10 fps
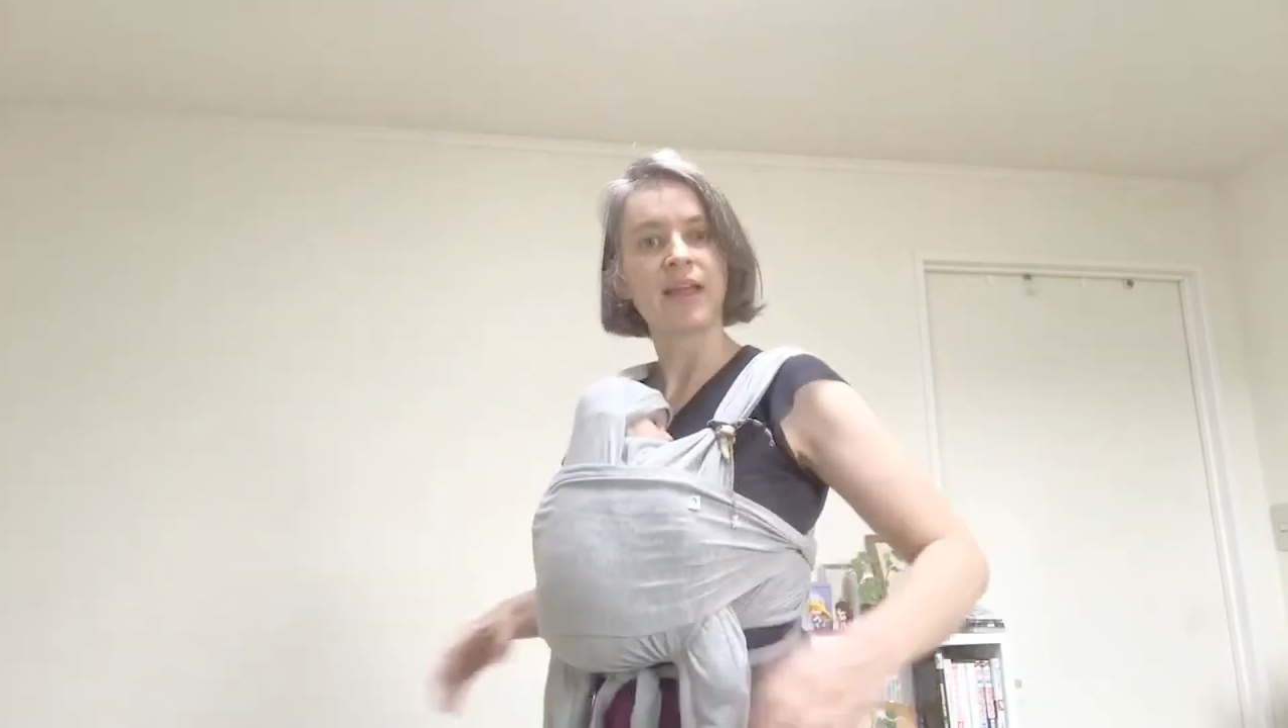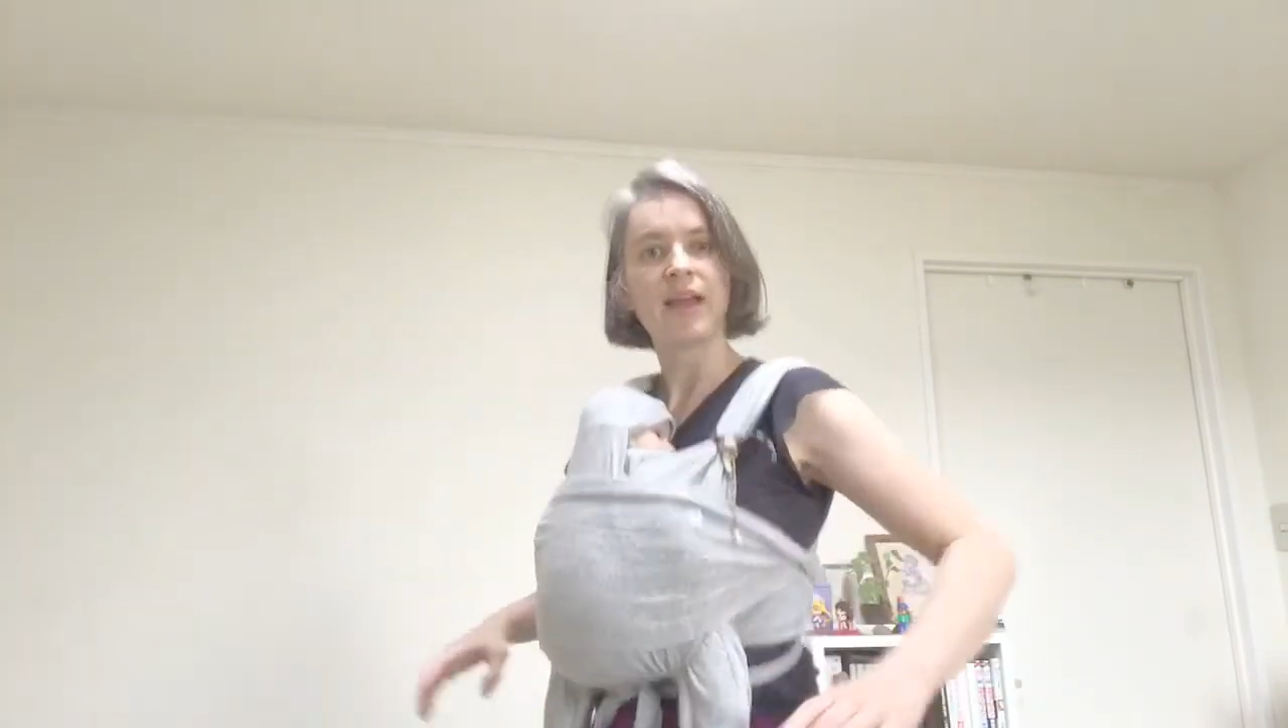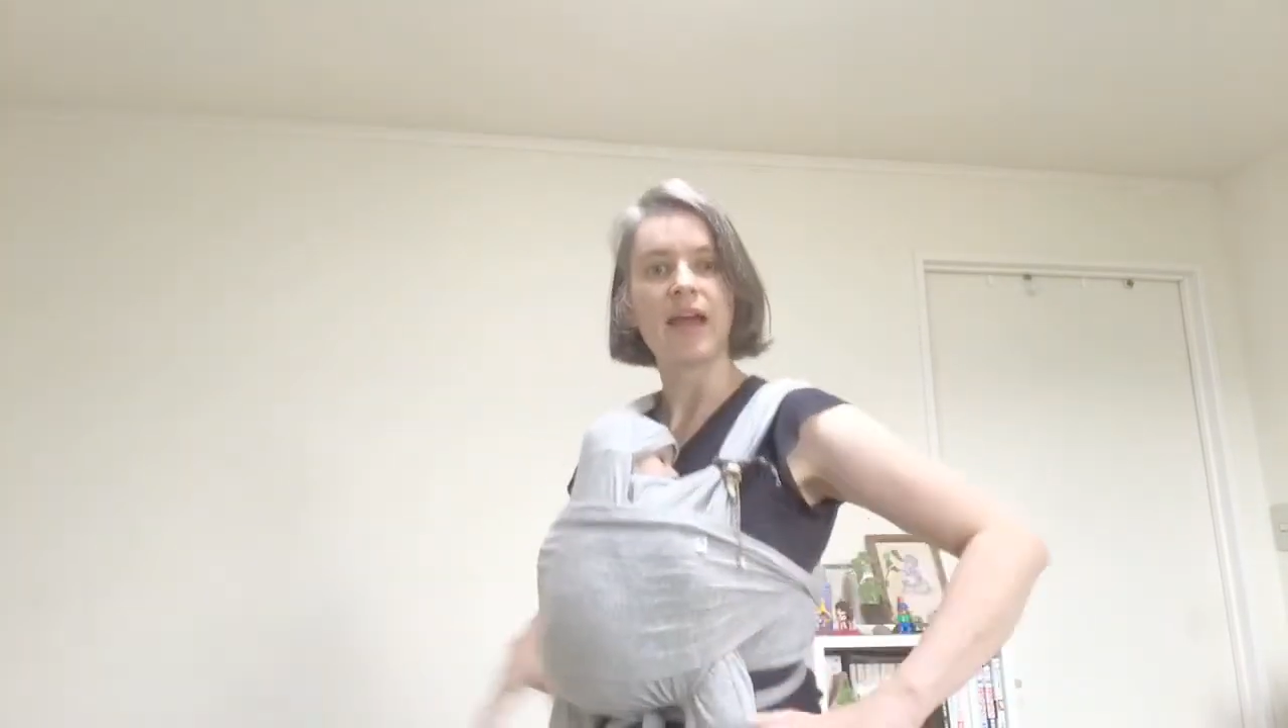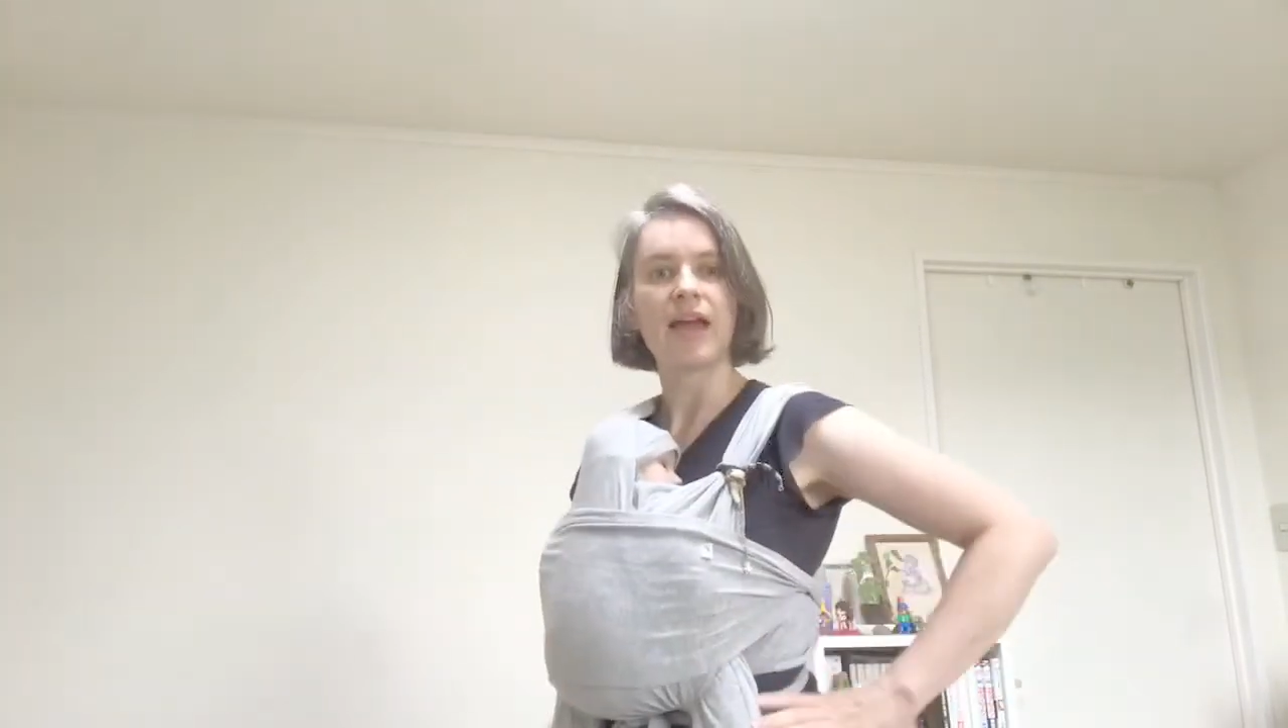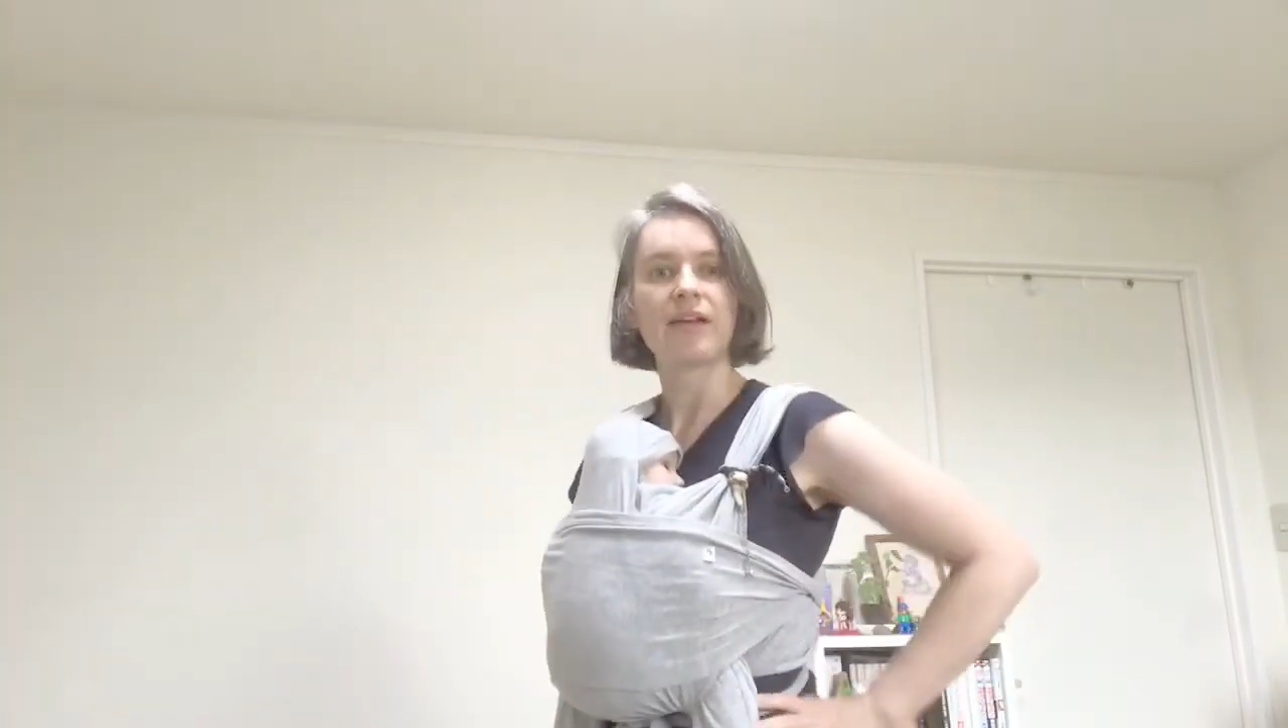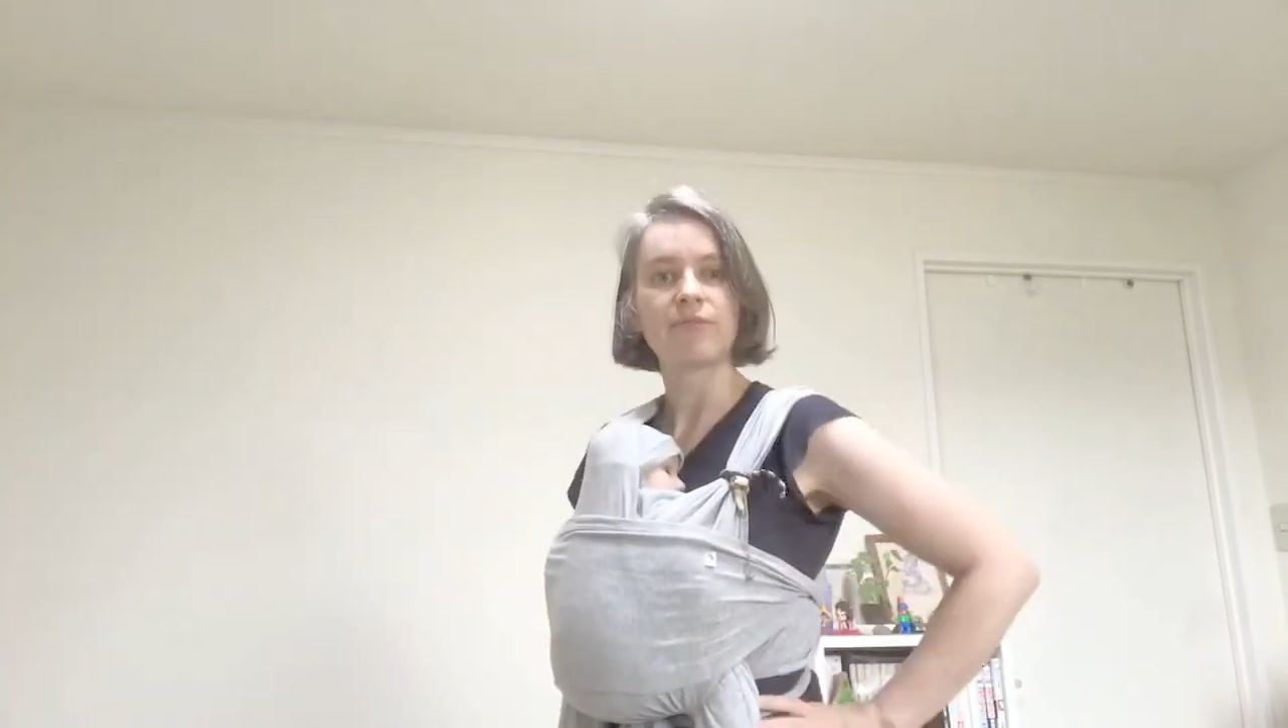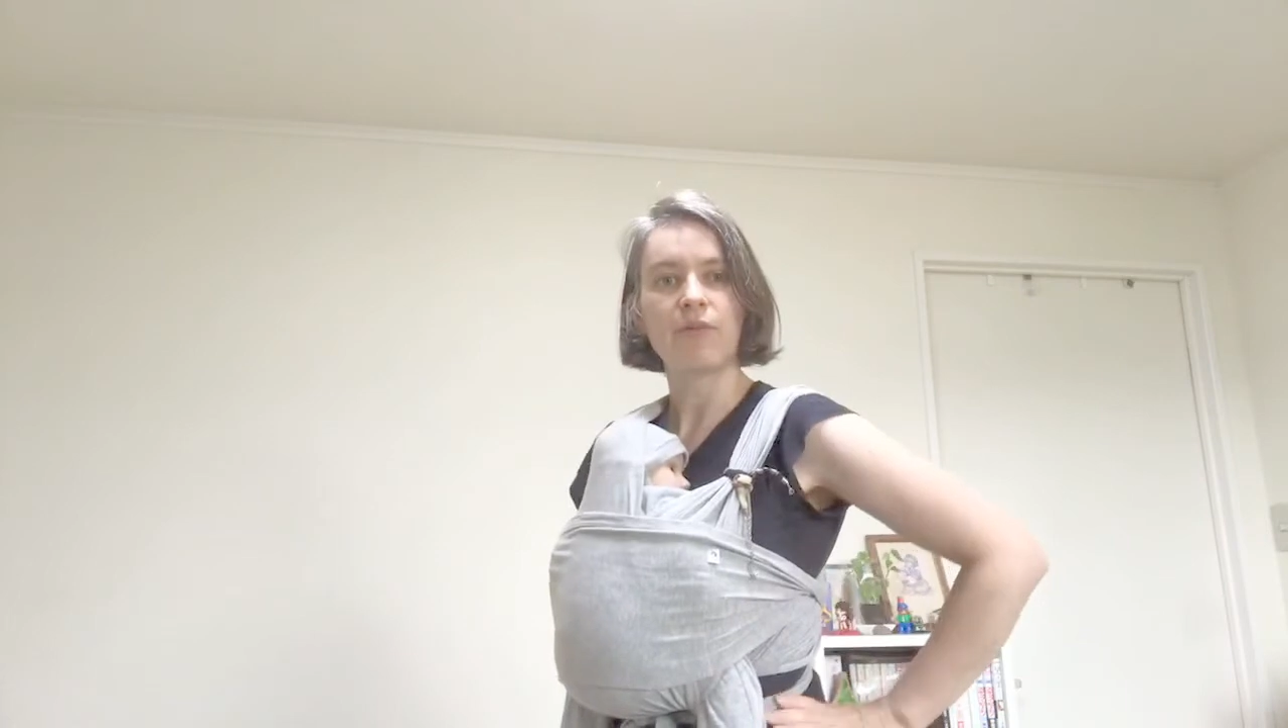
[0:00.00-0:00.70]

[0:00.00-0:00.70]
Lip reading: And